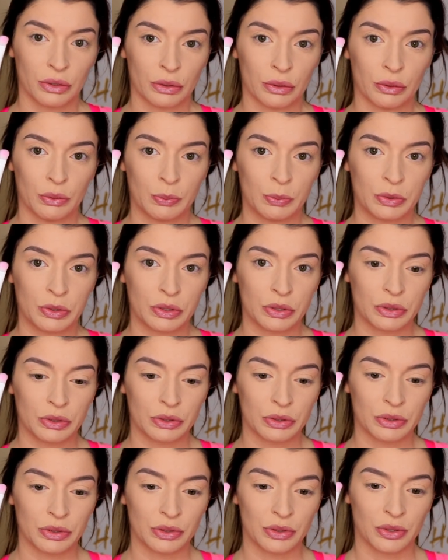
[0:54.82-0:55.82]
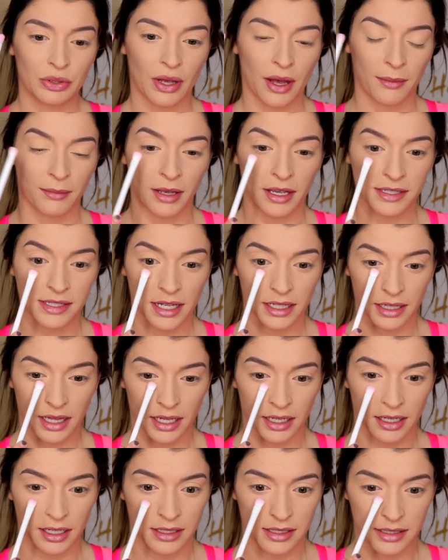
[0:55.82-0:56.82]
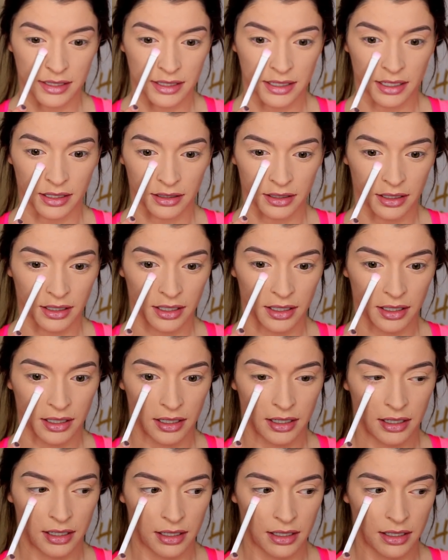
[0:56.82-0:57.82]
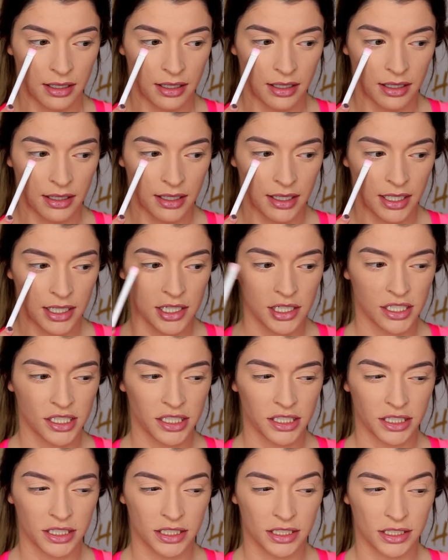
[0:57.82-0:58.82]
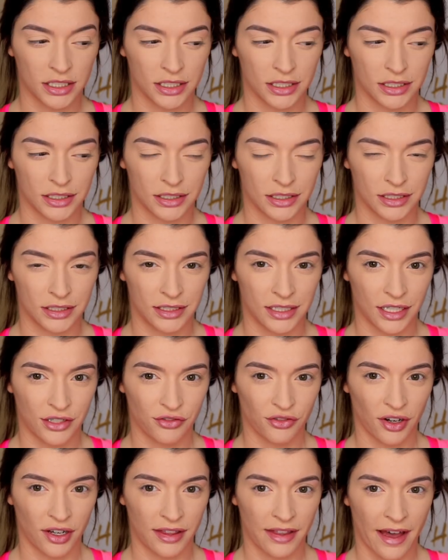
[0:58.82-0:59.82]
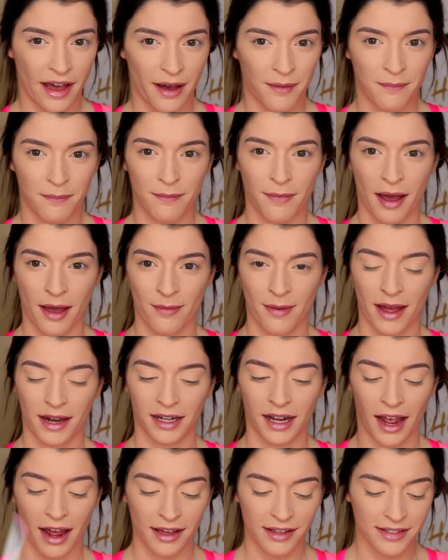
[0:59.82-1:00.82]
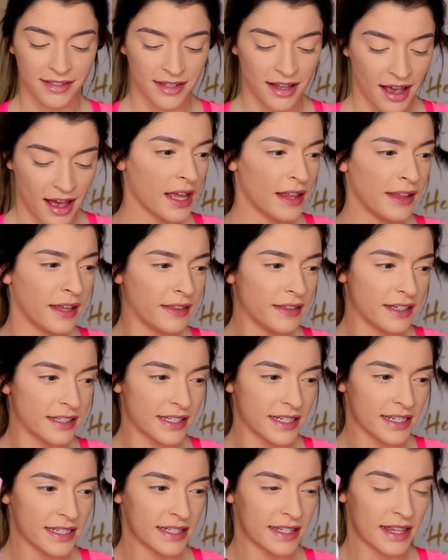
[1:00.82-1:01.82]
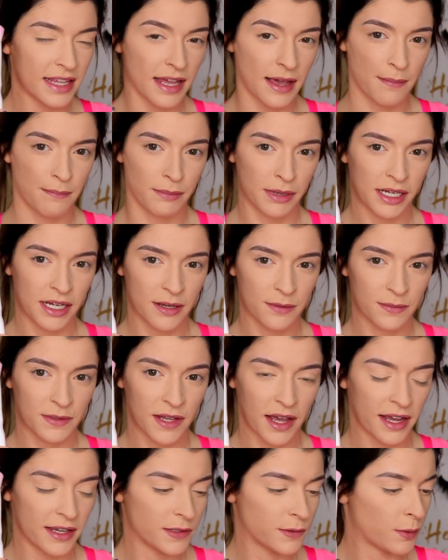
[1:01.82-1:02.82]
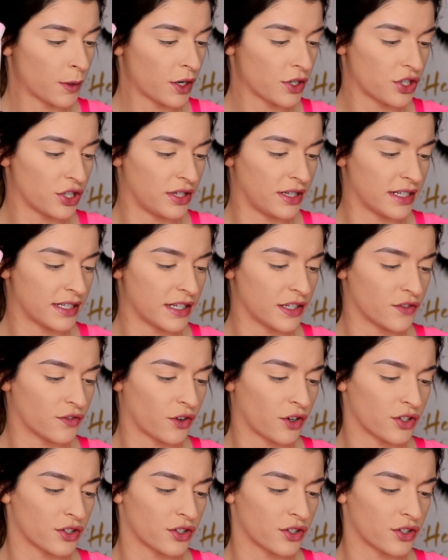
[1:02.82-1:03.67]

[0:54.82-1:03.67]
Oops. I'm guessing like concealer. Didn't read that. My bad, guys. And then this is the medium-sized brush, and this is for